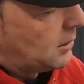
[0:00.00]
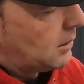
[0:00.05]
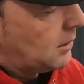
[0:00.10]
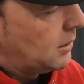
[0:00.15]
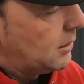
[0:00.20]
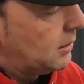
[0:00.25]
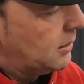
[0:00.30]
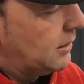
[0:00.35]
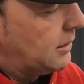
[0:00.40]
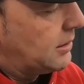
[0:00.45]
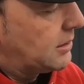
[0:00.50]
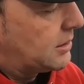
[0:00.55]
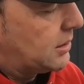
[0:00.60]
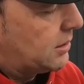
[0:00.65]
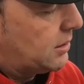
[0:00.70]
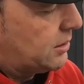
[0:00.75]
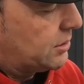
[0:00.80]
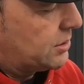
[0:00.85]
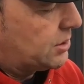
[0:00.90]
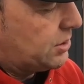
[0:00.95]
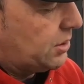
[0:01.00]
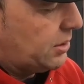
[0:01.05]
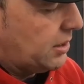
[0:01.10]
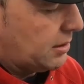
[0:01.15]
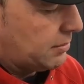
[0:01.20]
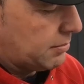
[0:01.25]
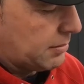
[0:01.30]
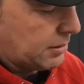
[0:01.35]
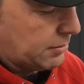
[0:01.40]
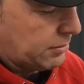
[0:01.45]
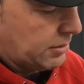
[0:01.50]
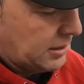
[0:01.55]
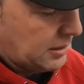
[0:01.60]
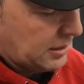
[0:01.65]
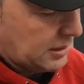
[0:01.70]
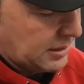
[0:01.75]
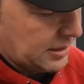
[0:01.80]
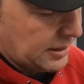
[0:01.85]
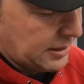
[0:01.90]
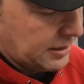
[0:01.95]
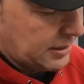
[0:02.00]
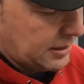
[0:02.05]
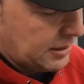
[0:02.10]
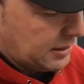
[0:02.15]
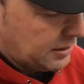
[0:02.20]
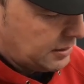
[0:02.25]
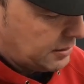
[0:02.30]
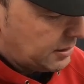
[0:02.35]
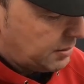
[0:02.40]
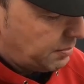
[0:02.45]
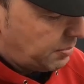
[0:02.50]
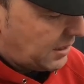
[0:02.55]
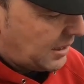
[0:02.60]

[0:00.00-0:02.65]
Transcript: And these are stunning. Really like the